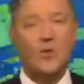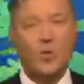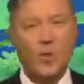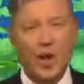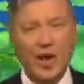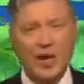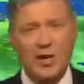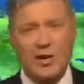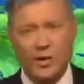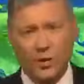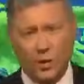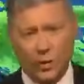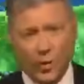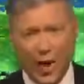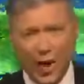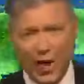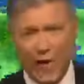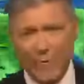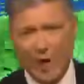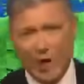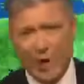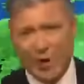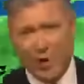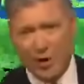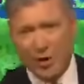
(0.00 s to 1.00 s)
wind and
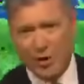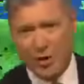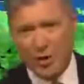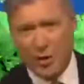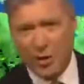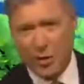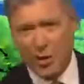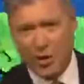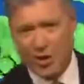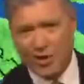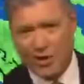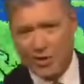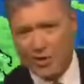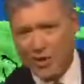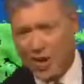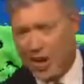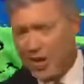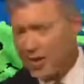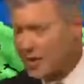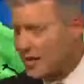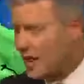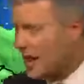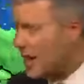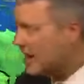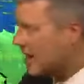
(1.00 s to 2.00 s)
rainmaker according to
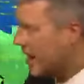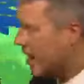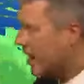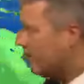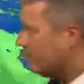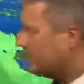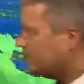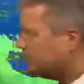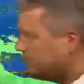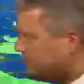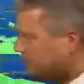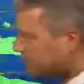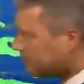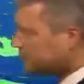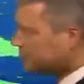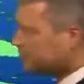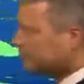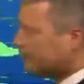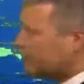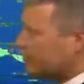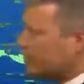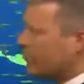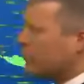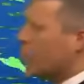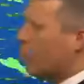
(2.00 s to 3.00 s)
that data
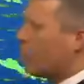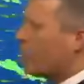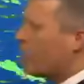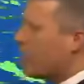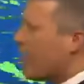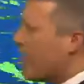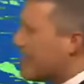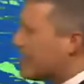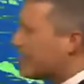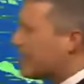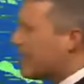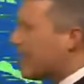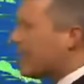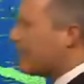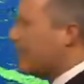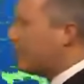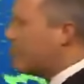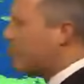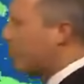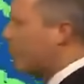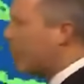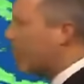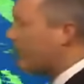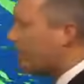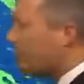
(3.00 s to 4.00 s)
forecast out of
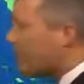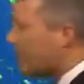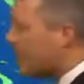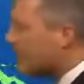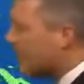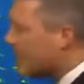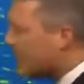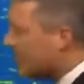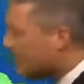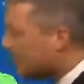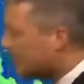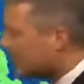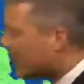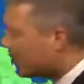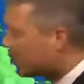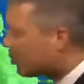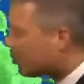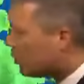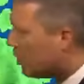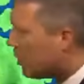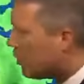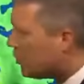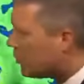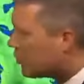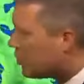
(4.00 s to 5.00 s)
Europe is much
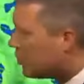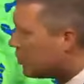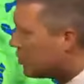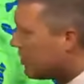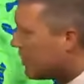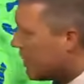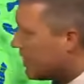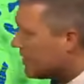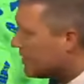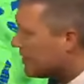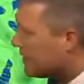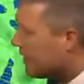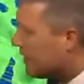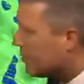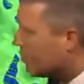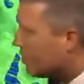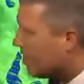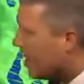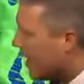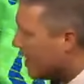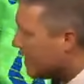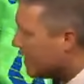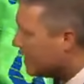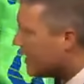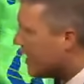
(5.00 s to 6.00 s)
closer to that
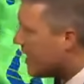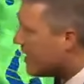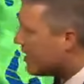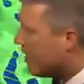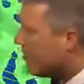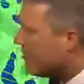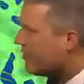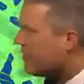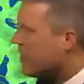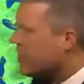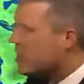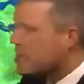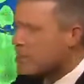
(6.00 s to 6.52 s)
centerline data.